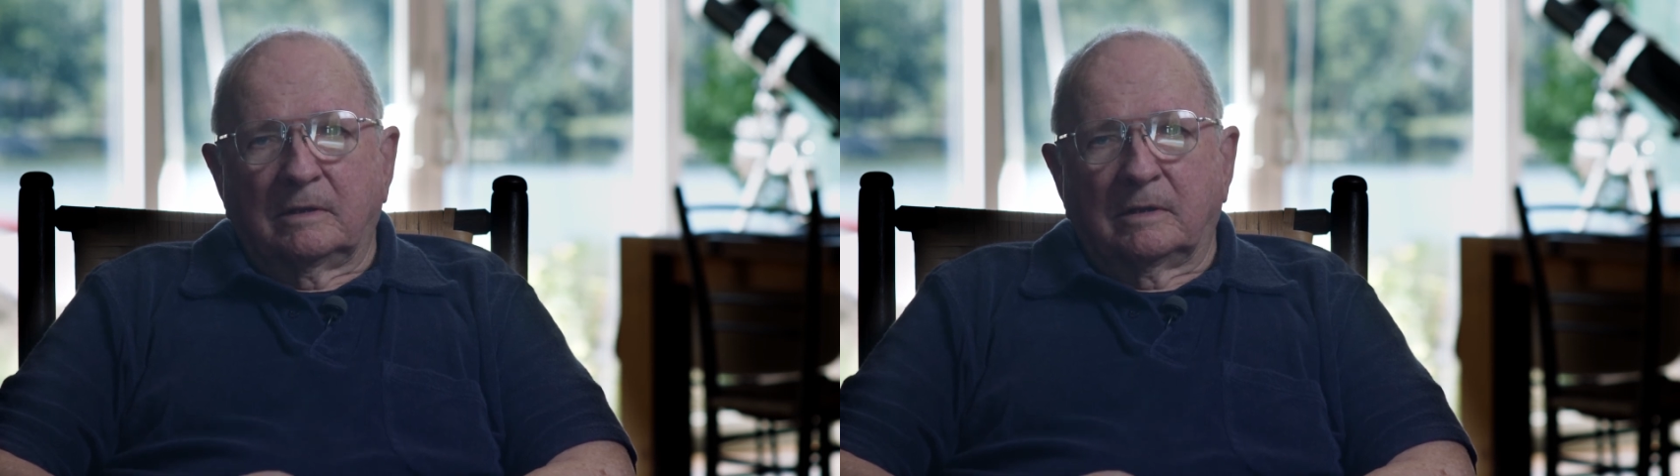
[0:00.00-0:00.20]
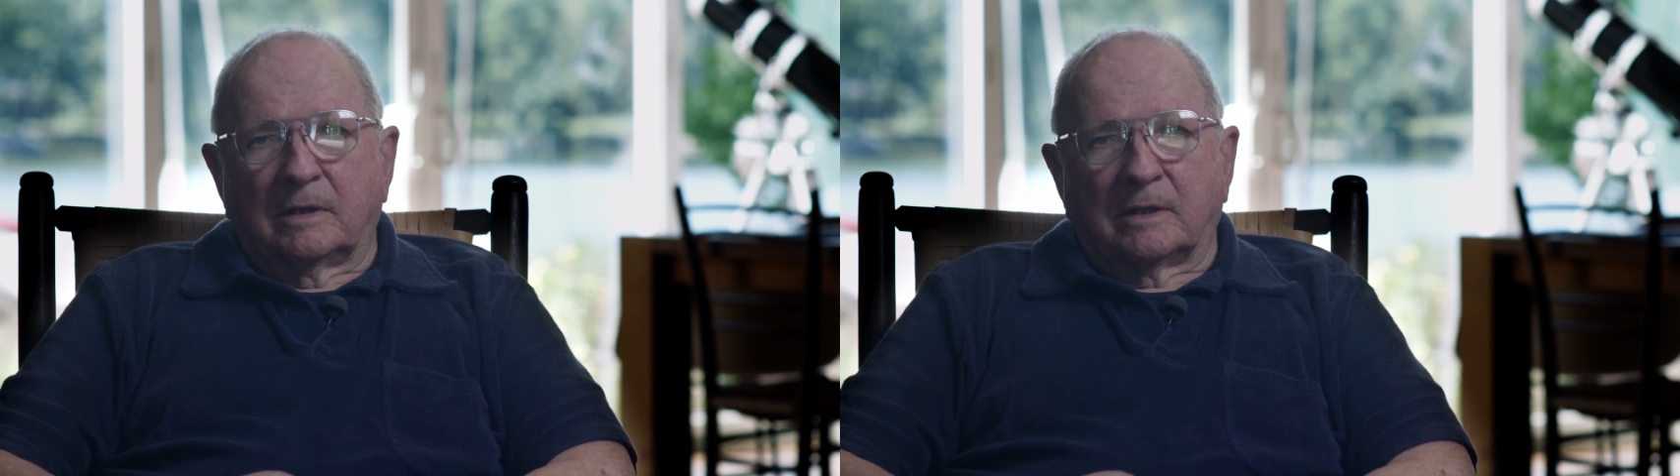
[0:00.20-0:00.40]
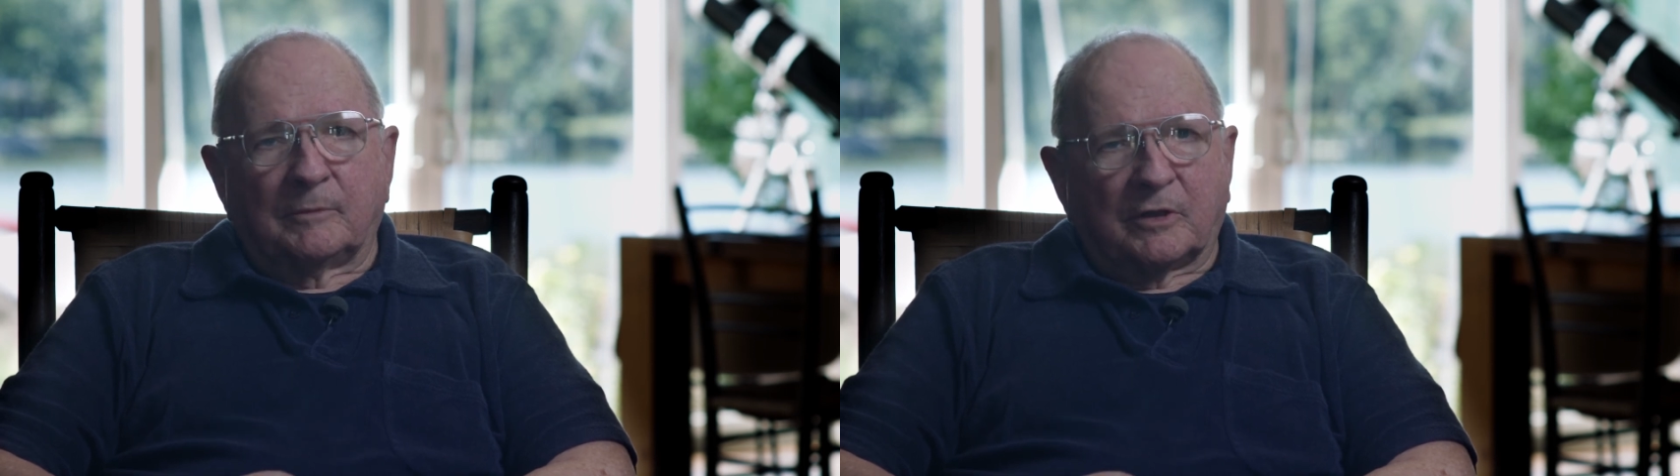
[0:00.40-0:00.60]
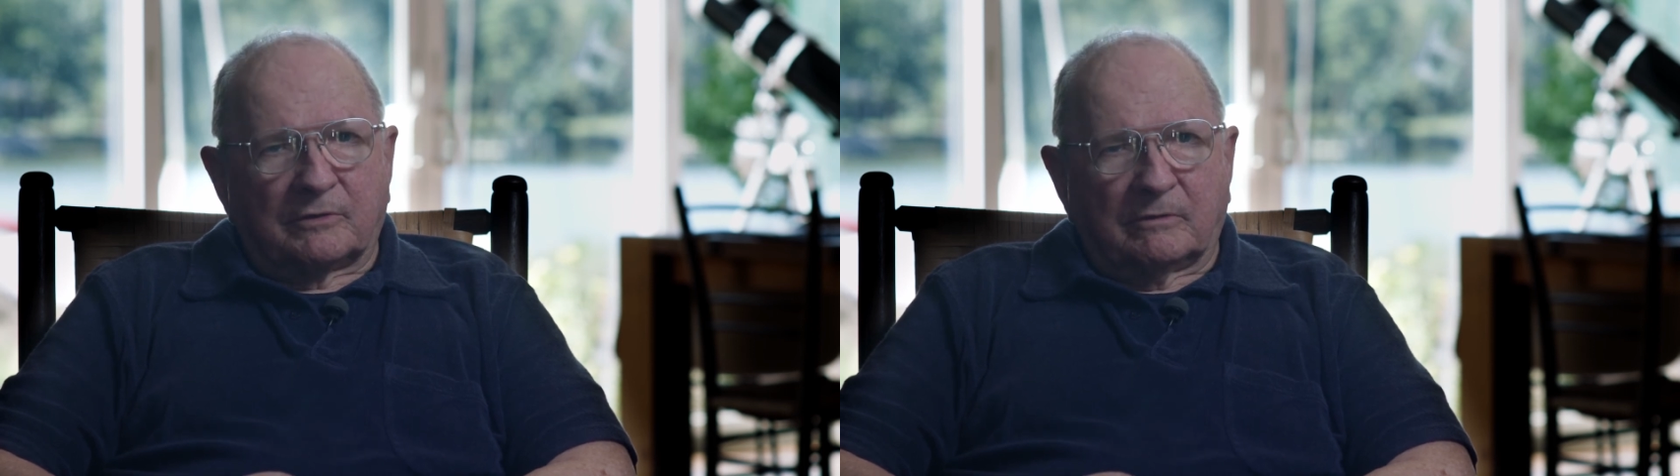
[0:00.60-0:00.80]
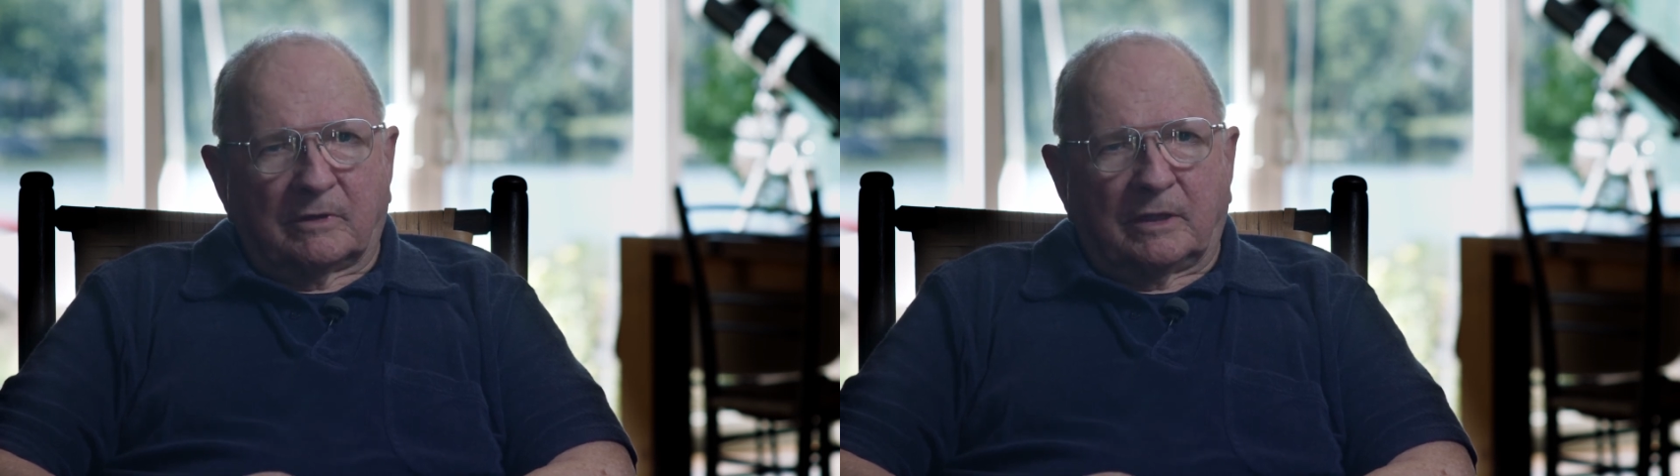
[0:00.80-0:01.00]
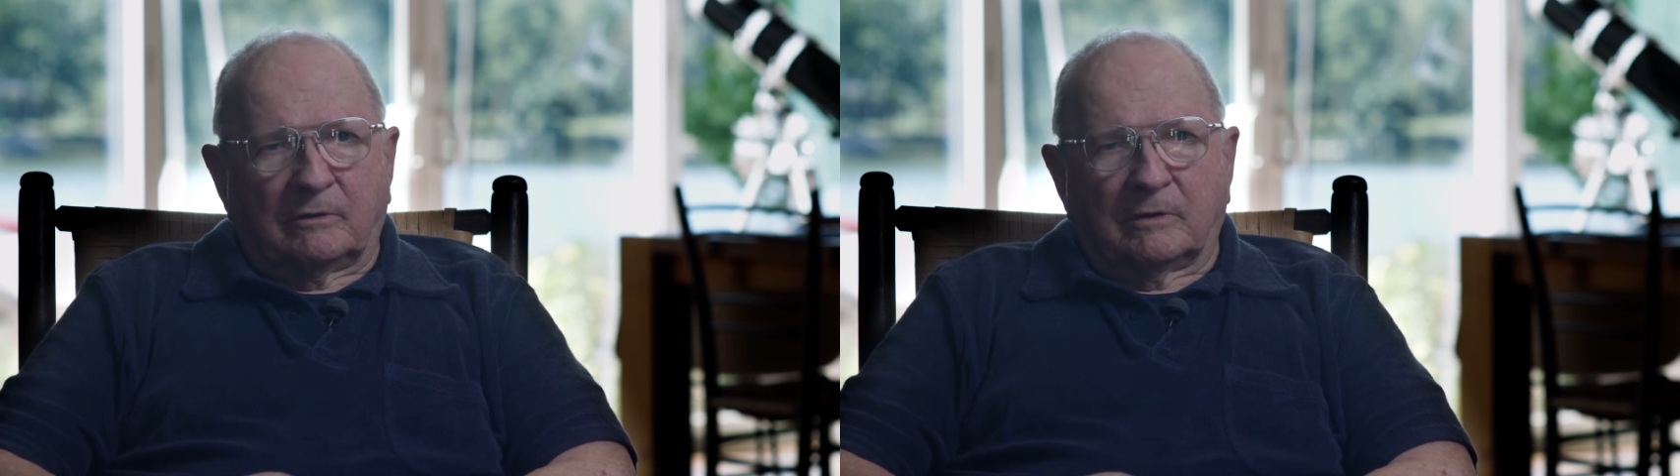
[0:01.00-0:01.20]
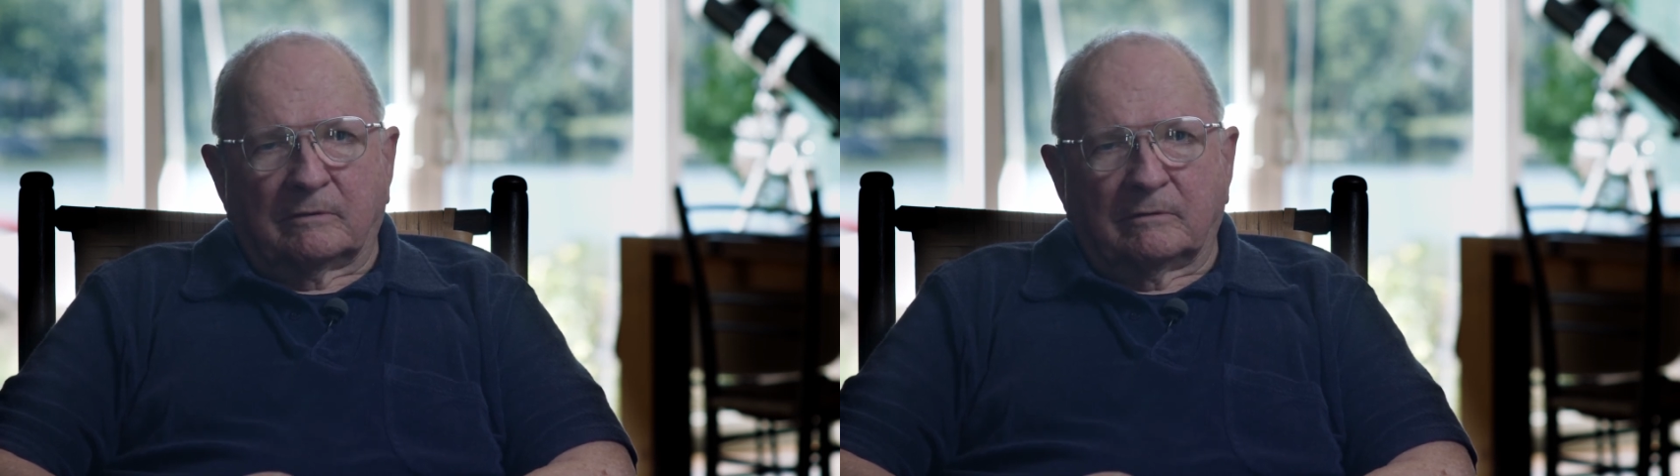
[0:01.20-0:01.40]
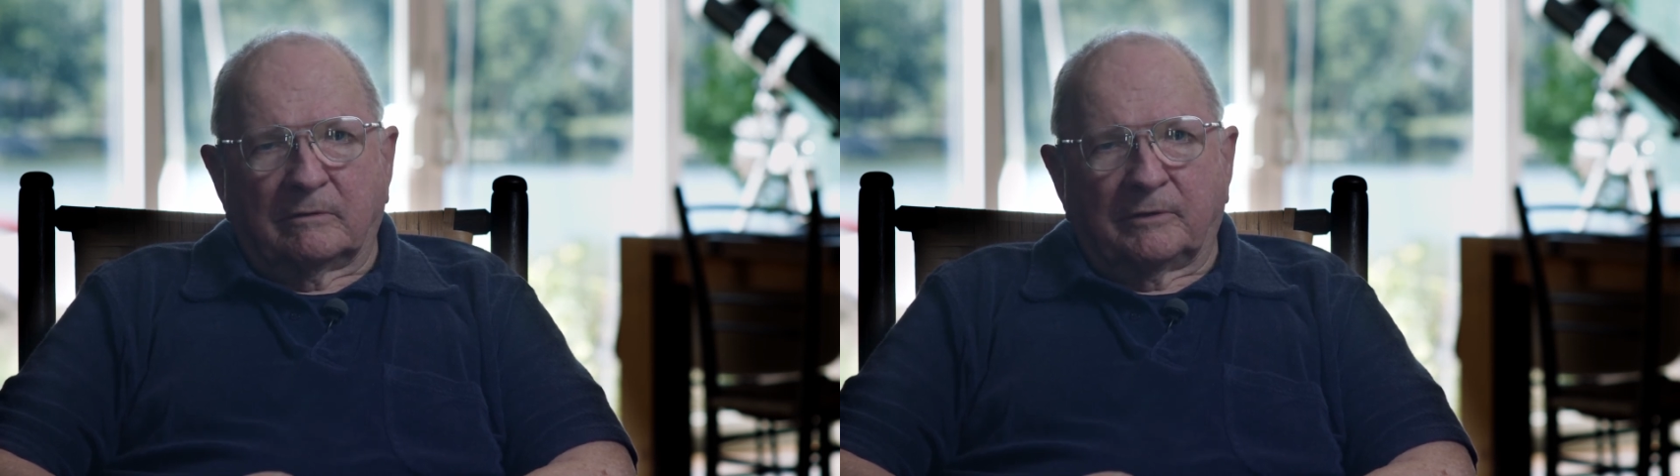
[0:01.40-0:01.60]
And I'm not sure how
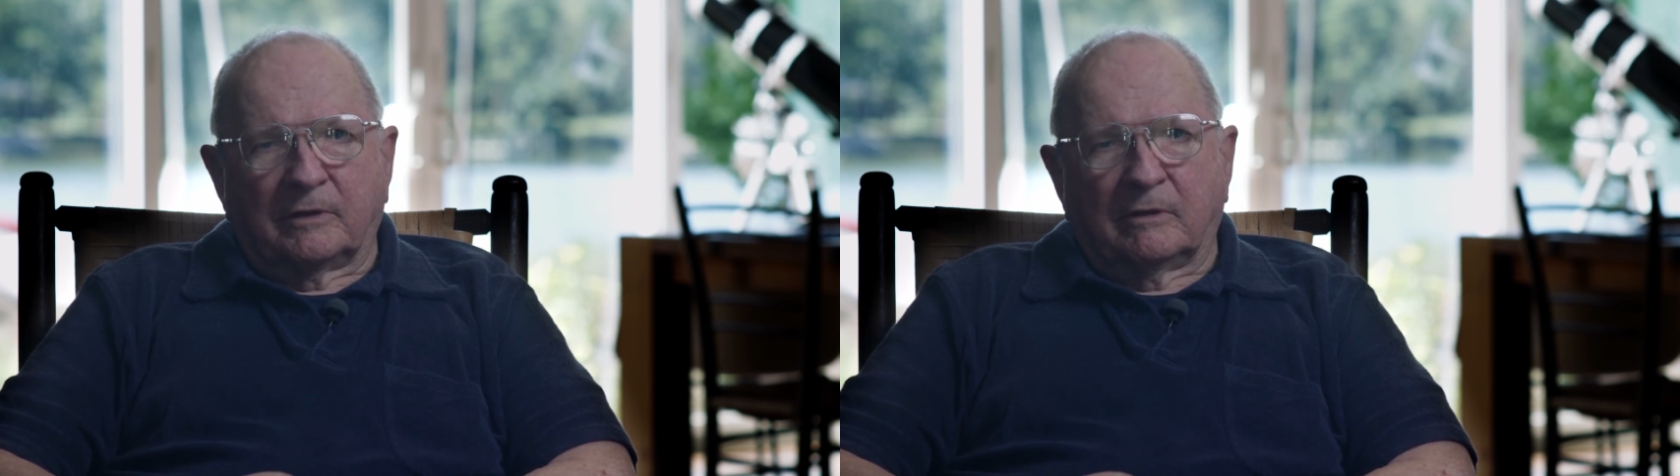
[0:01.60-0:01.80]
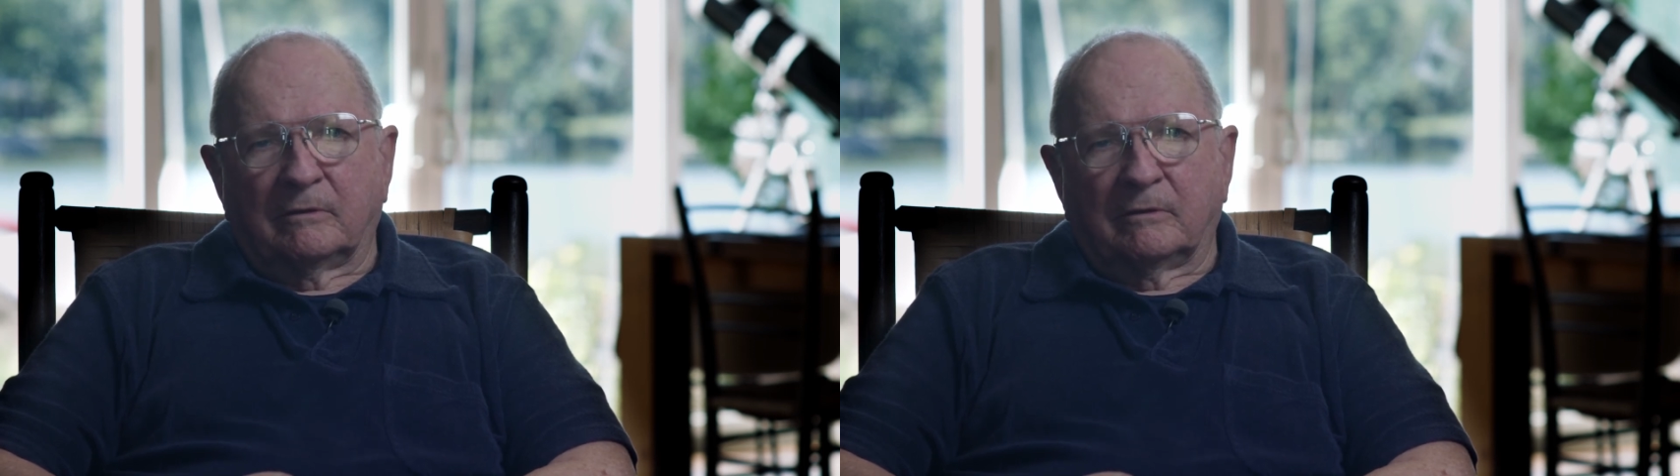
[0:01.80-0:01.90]
long we were there.